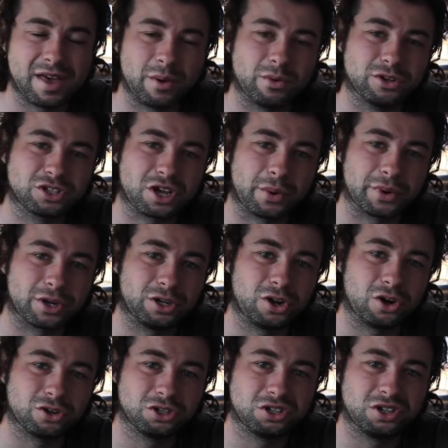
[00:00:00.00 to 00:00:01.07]
and that was
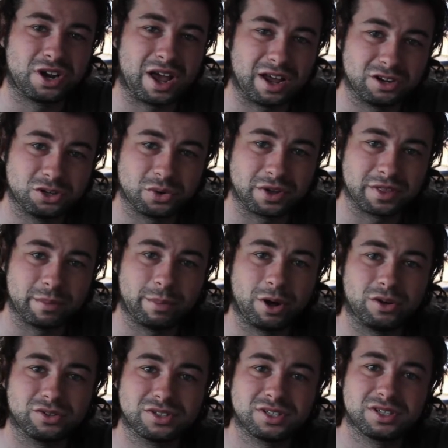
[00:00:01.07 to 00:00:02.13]
going along undoing
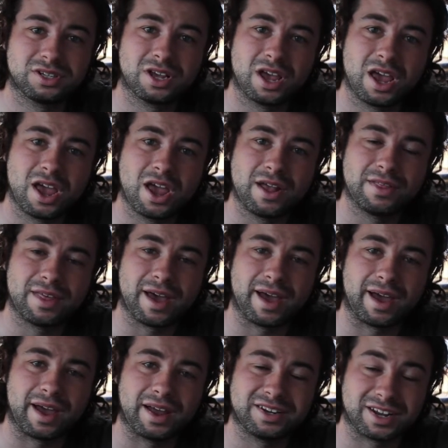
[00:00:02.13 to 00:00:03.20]
the bolts
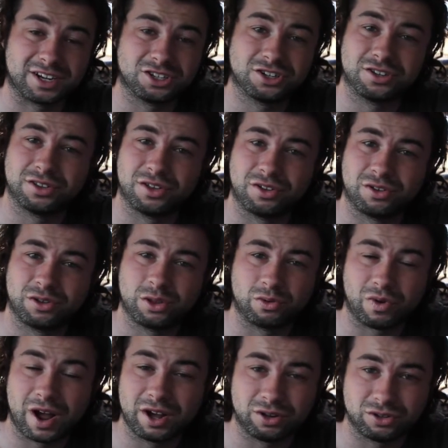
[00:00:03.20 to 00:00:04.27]
that are attached to
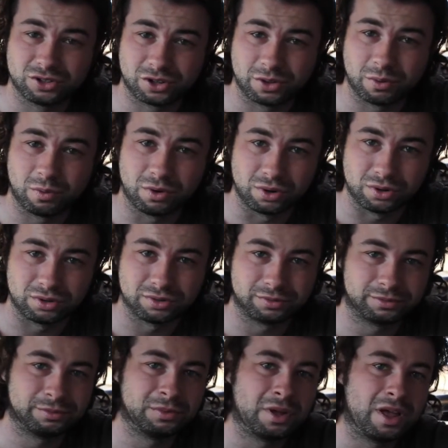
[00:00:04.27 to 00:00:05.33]
the rails on the
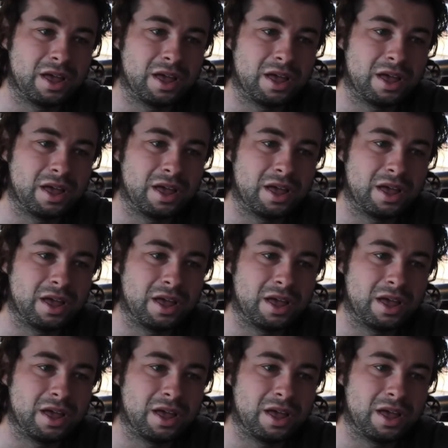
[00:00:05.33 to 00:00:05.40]
wall.